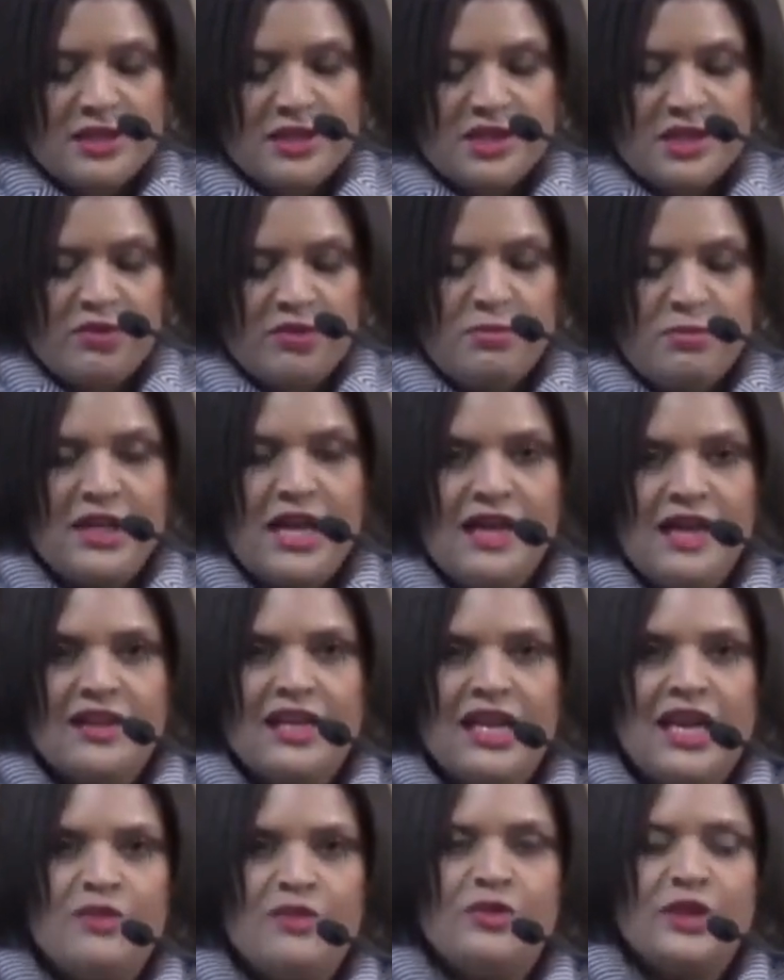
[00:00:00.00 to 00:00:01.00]
of Black,
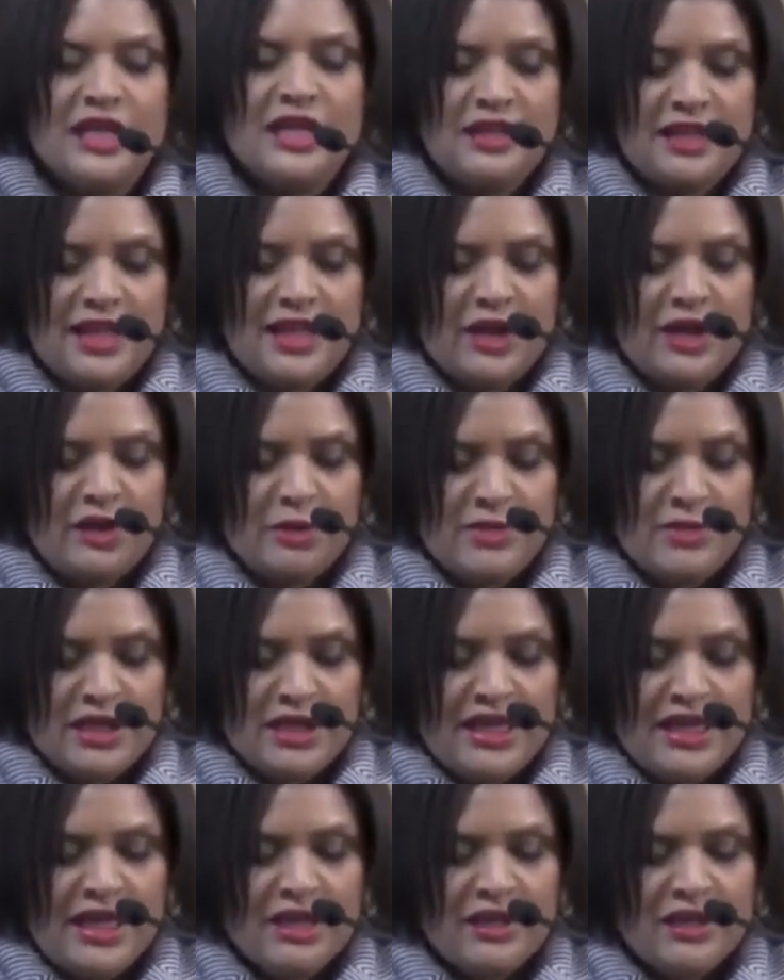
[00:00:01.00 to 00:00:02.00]
African, and Caribbean
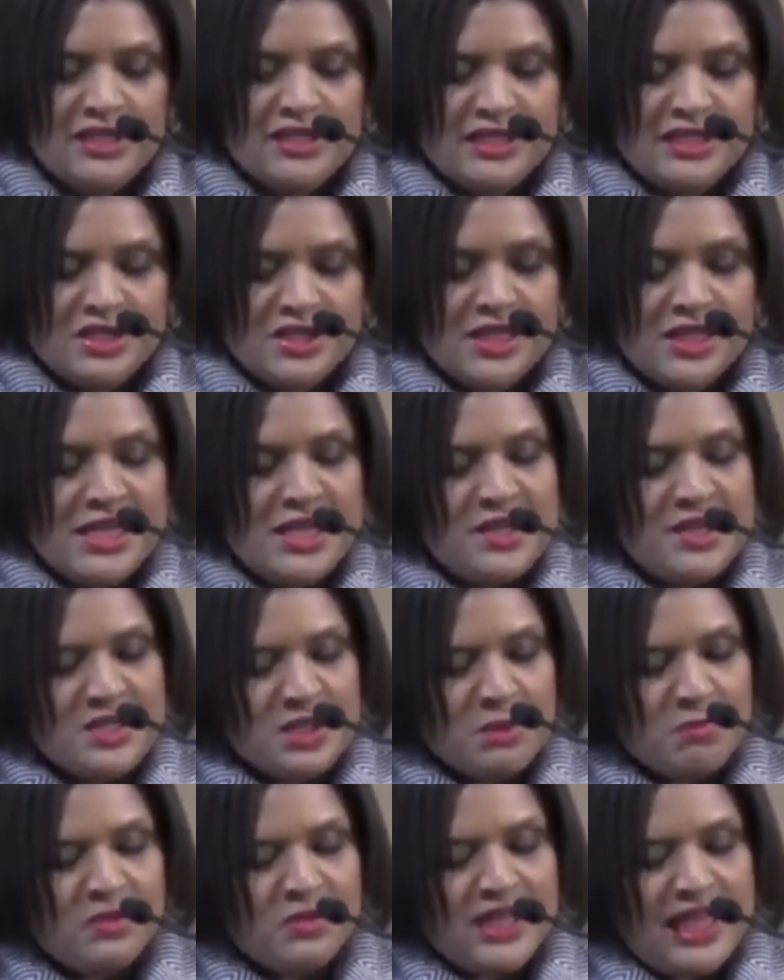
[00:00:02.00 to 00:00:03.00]
heritage to
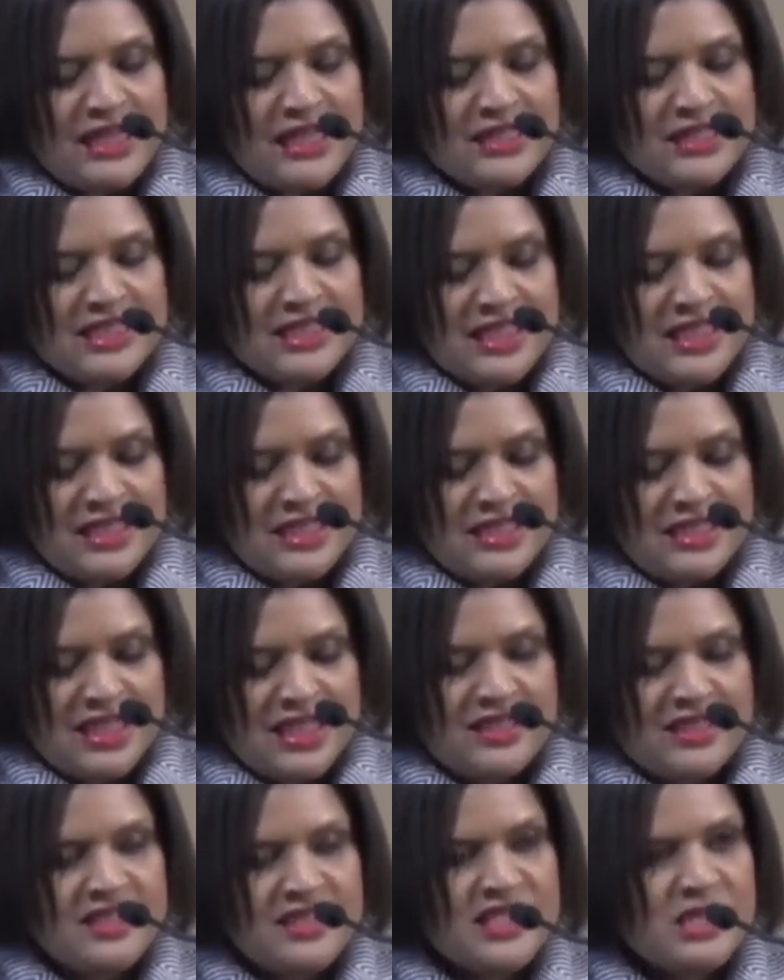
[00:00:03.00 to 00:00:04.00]
blend in
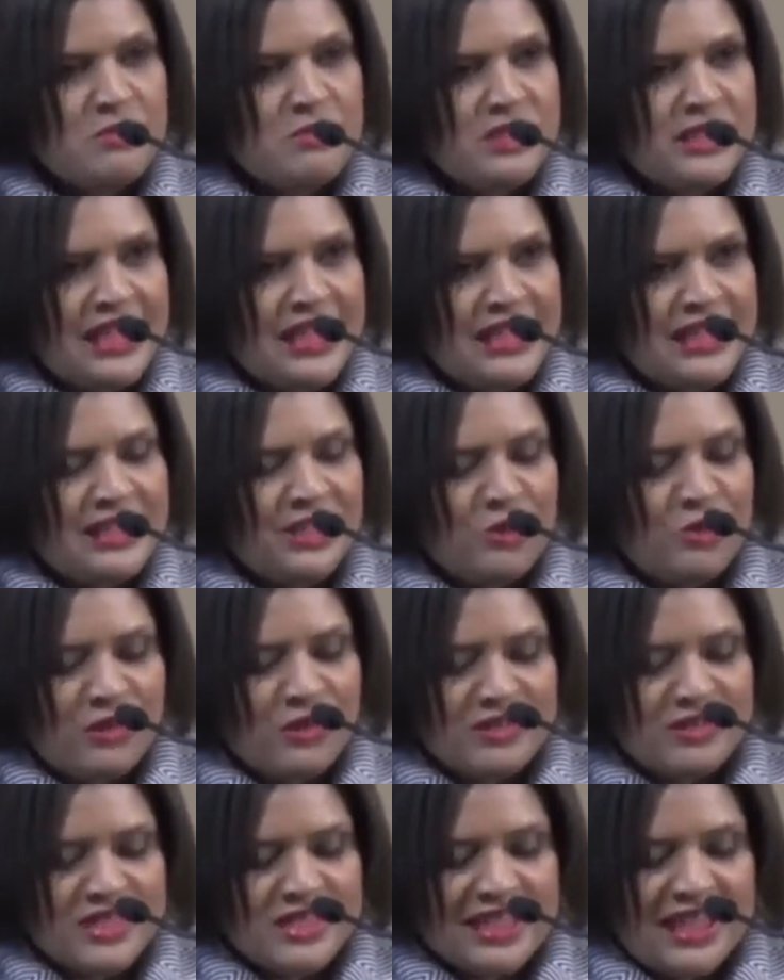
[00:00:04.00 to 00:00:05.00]
and assimilate in
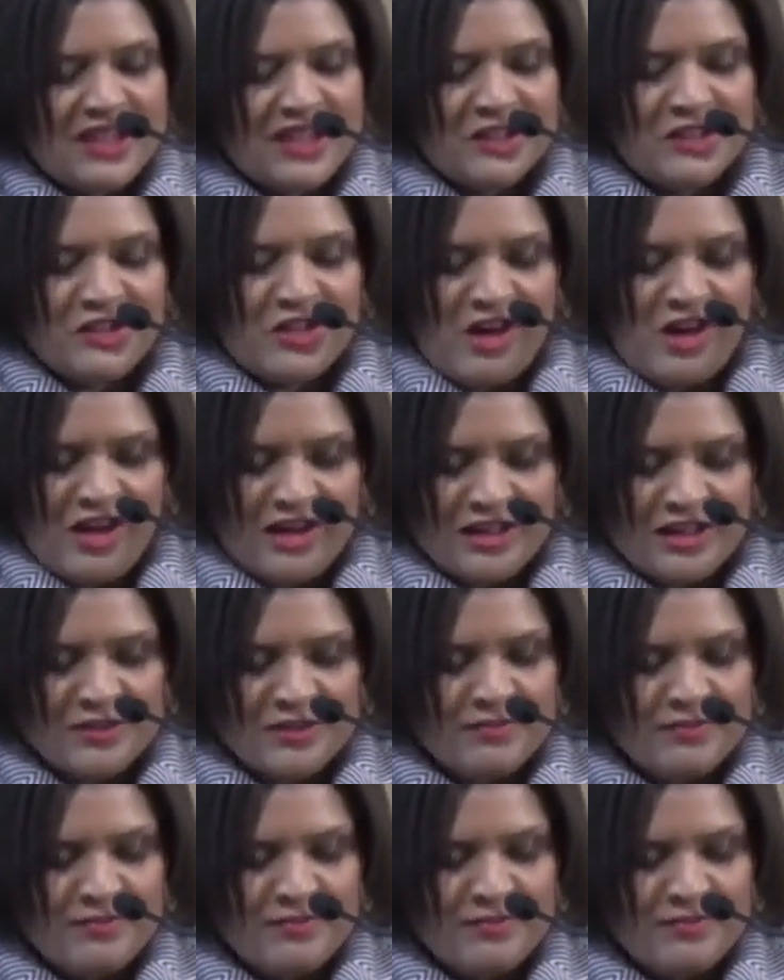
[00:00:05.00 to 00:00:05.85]
order to get along.